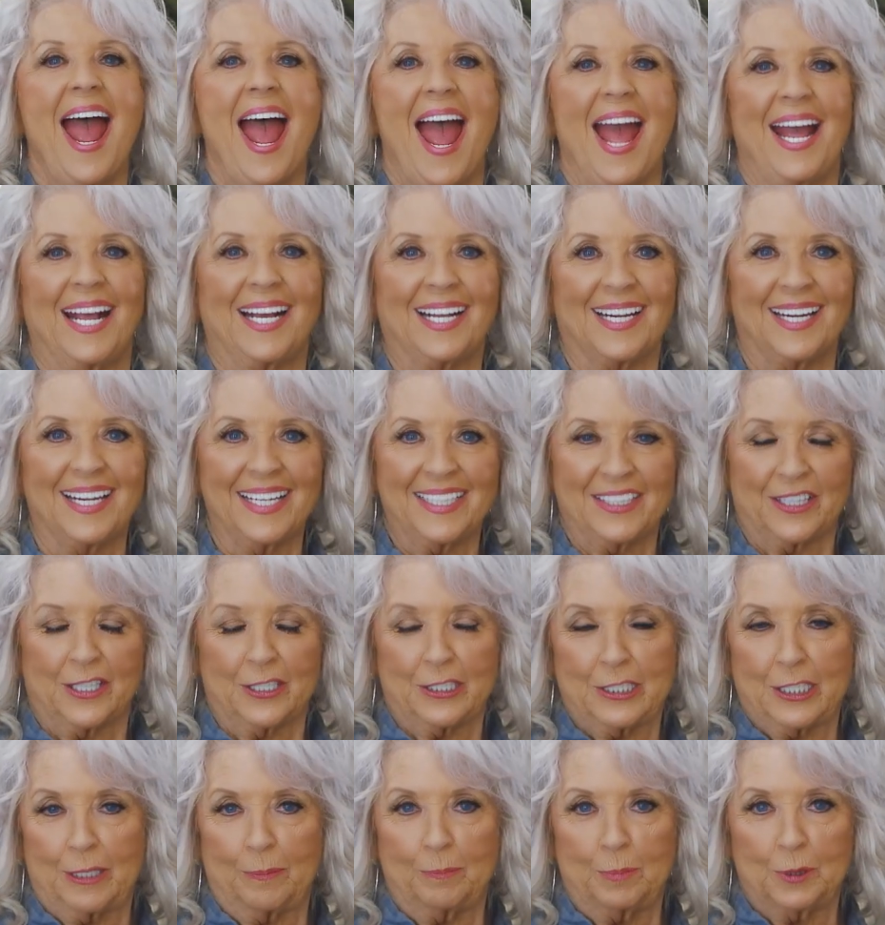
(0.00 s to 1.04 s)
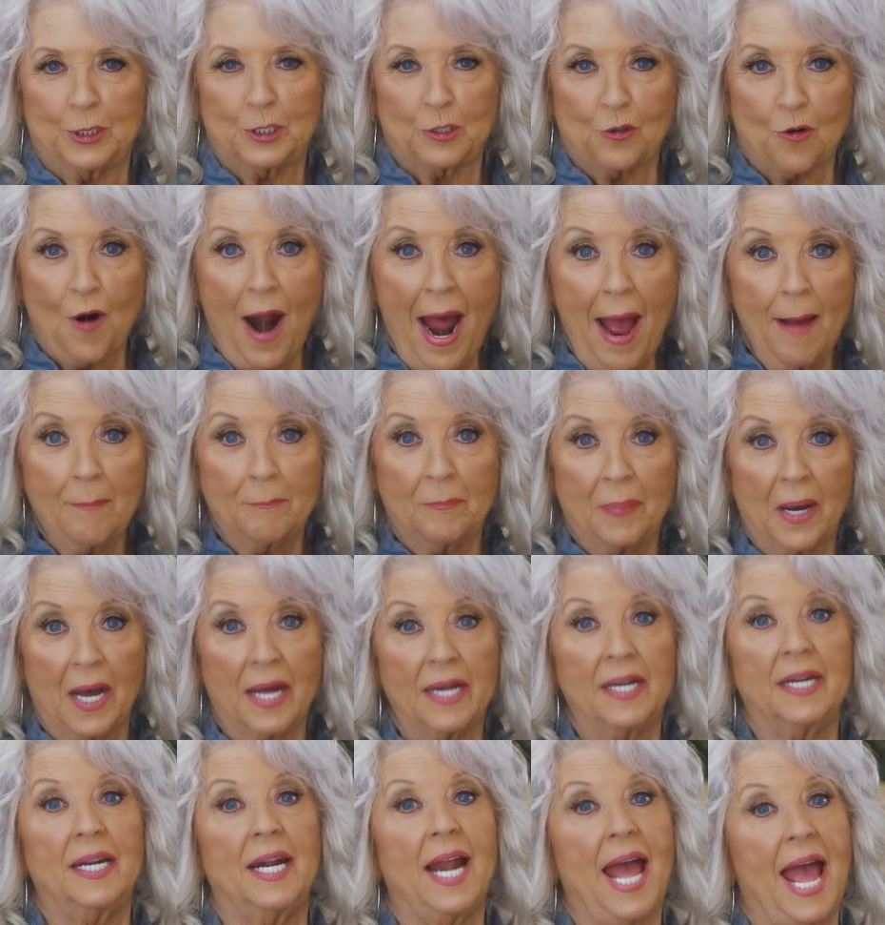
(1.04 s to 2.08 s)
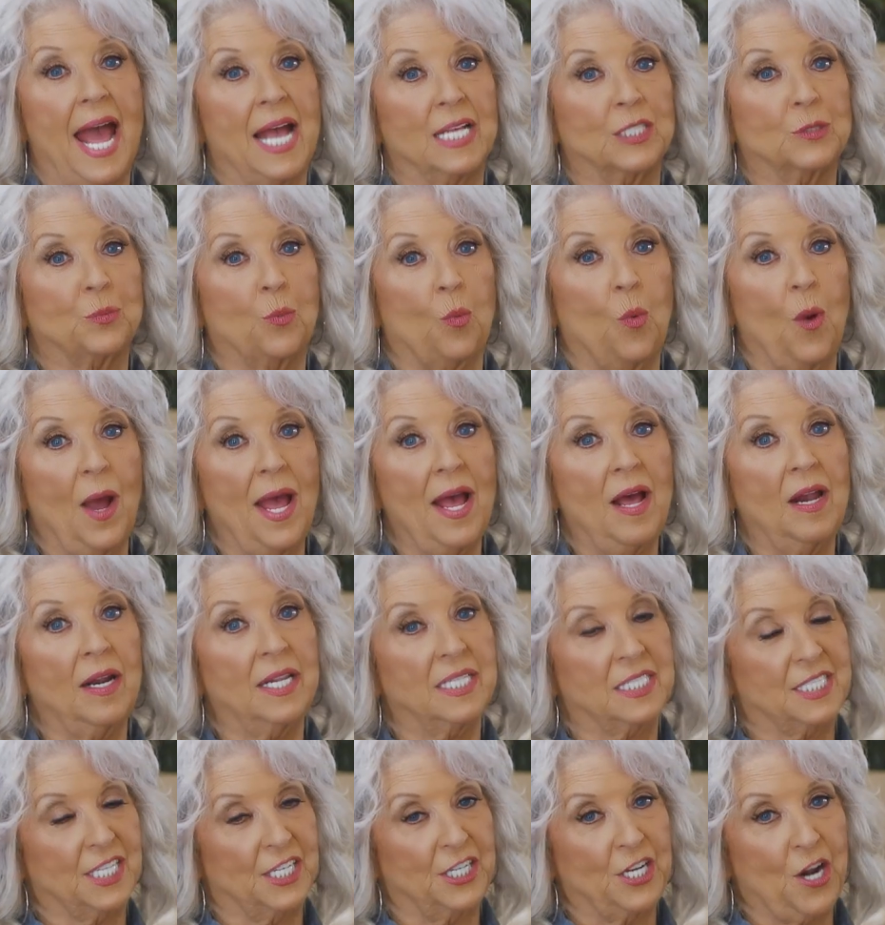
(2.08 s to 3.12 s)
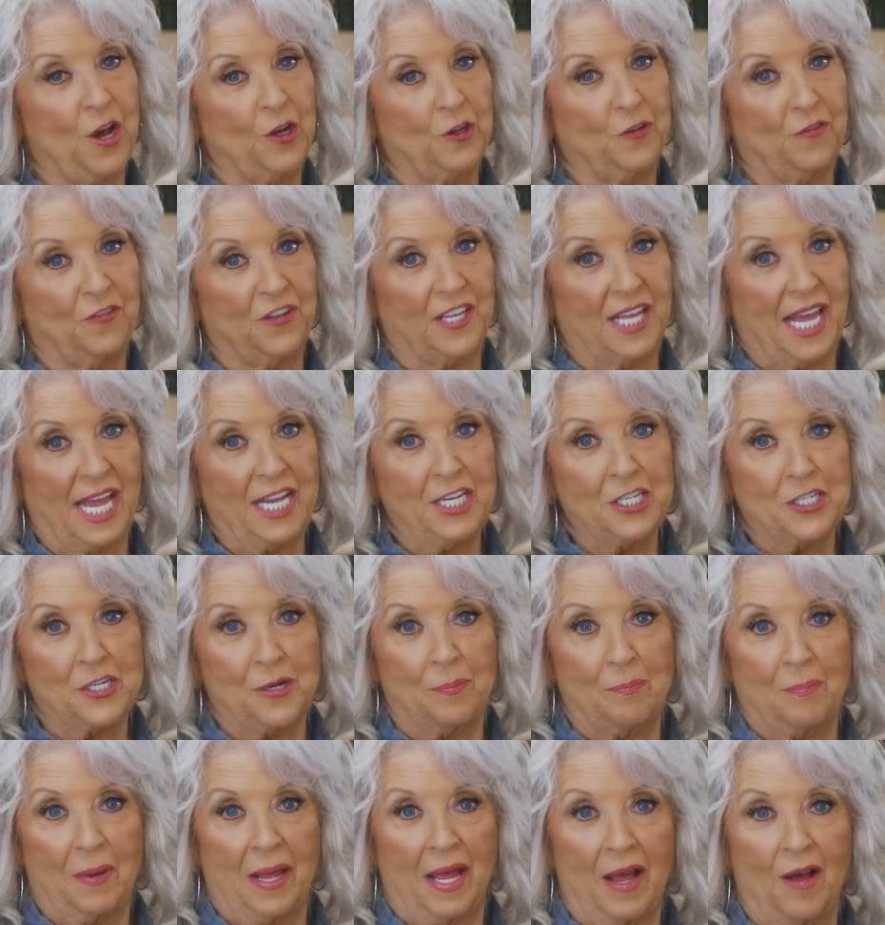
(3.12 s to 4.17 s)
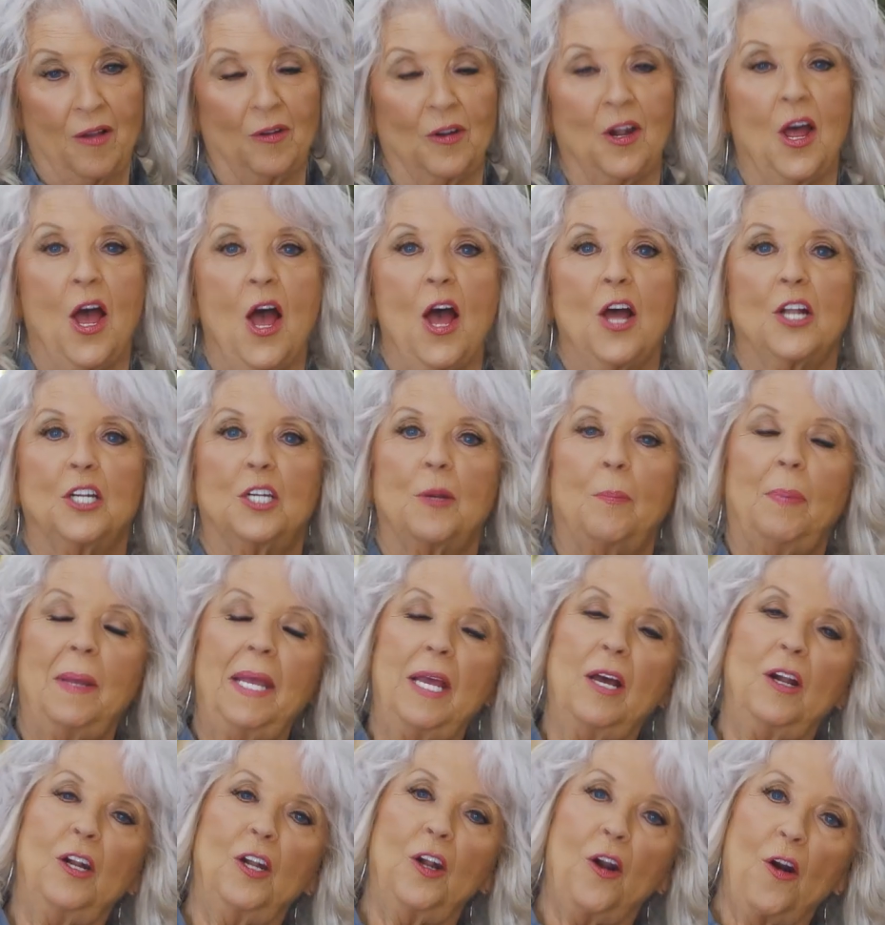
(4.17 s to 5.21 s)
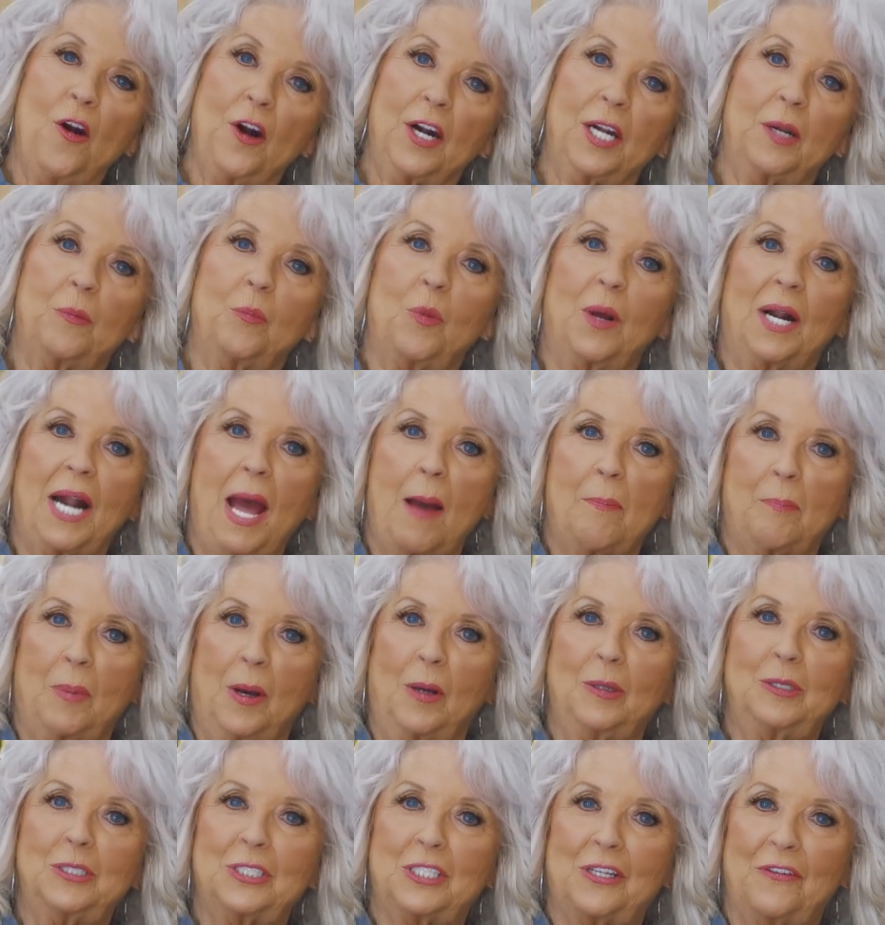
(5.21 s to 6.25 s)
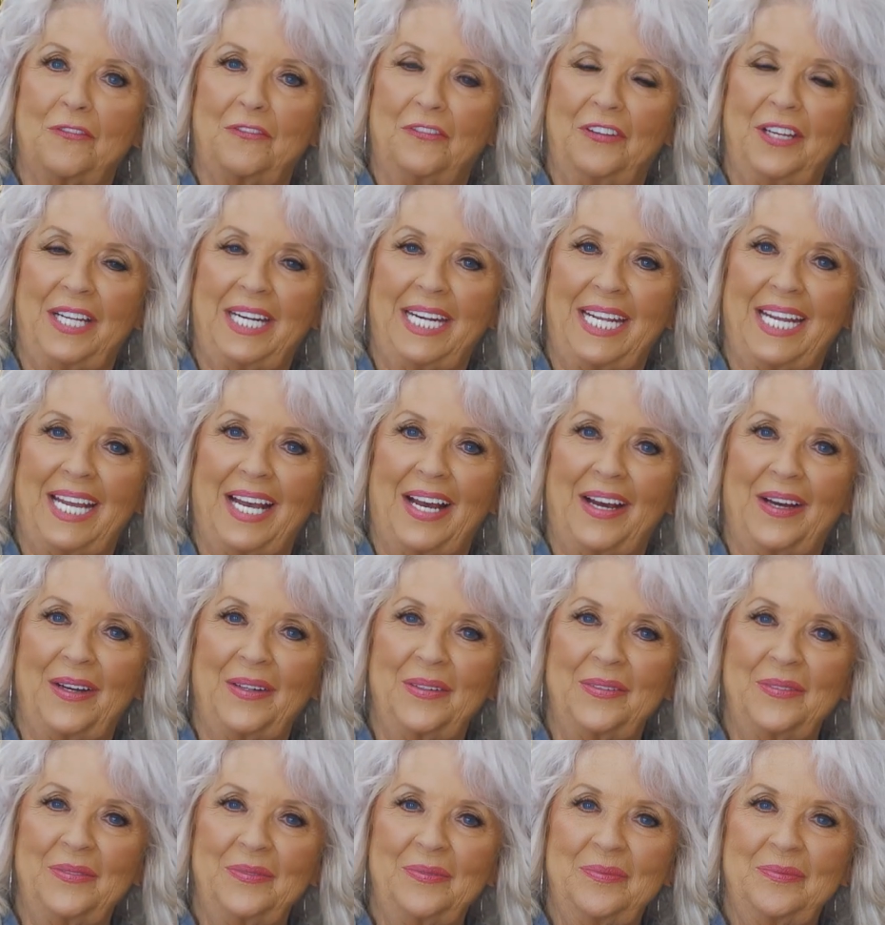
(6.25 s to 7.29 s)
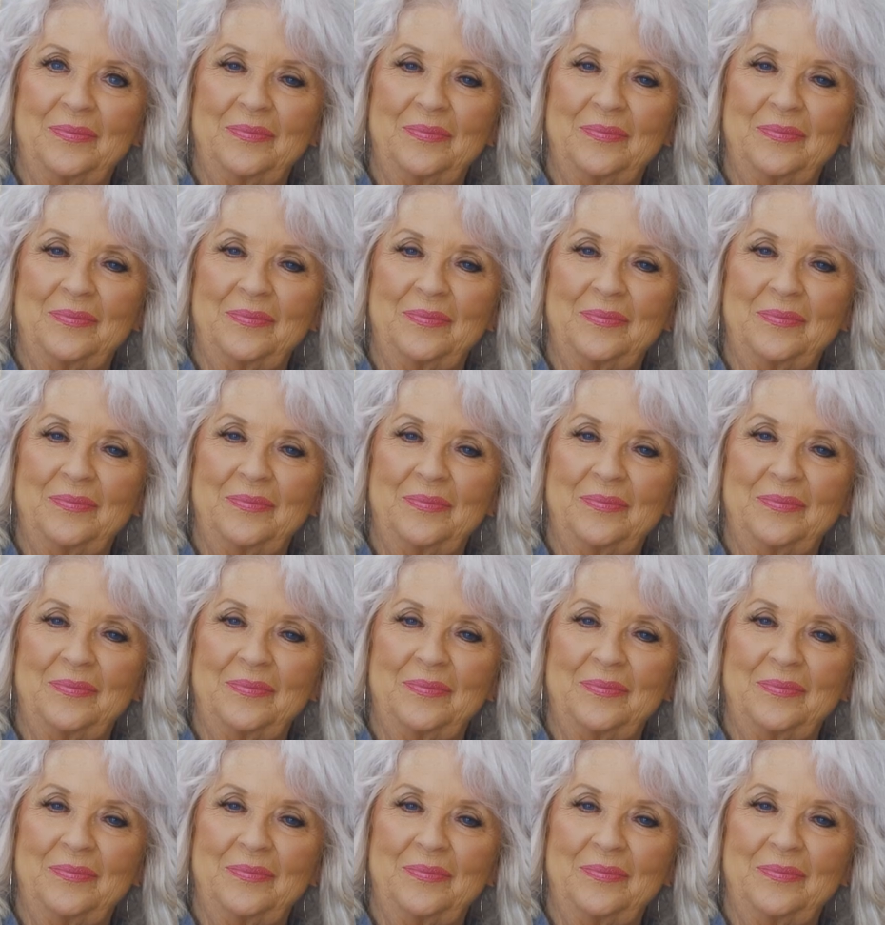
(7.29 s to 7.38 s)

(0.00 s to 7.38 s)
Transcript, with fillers: and click the subscribe button as well as the notification bell to be alerted when I post a video.